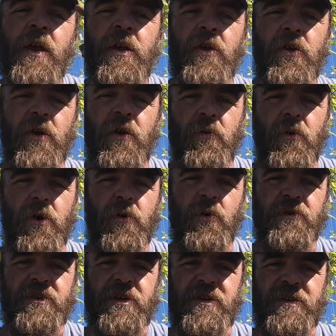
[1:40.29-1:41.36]
You can work
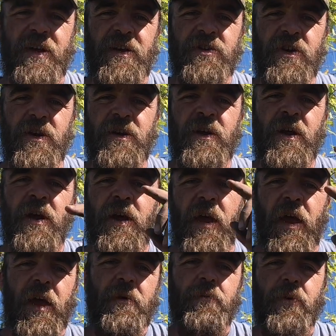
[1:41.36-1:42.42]
with succession
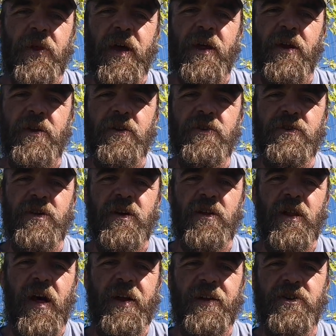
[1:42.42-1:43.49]
and plan on using a
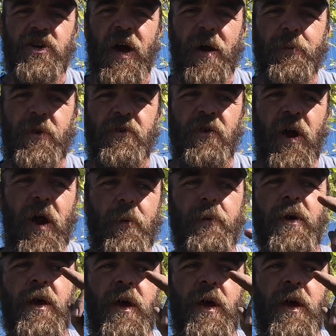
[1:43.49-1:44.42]
lot of chop and drop,